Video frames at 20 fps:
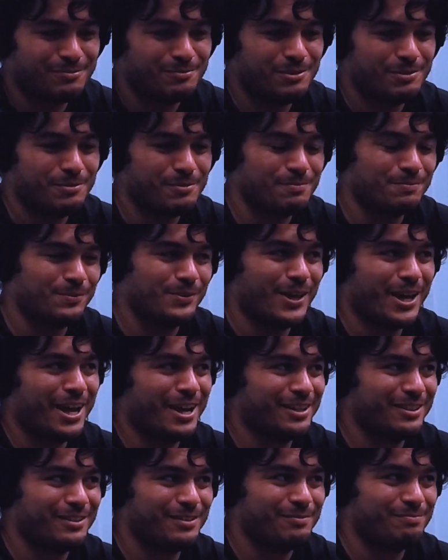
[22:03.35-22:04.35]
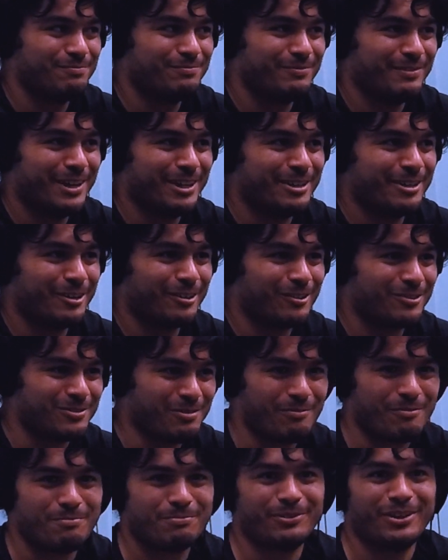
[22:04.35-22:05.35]
we were playing the main characters
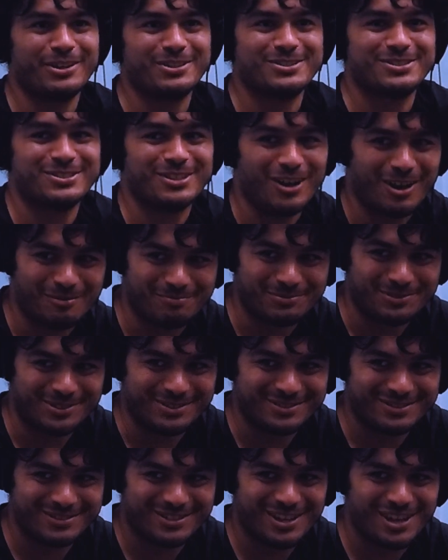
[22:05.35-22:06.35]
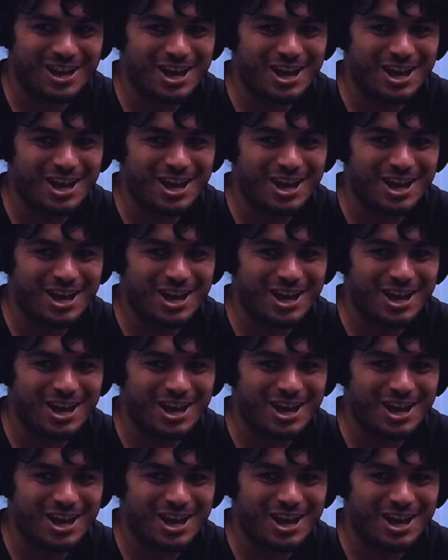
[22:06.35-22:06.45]
and we were playing zombies.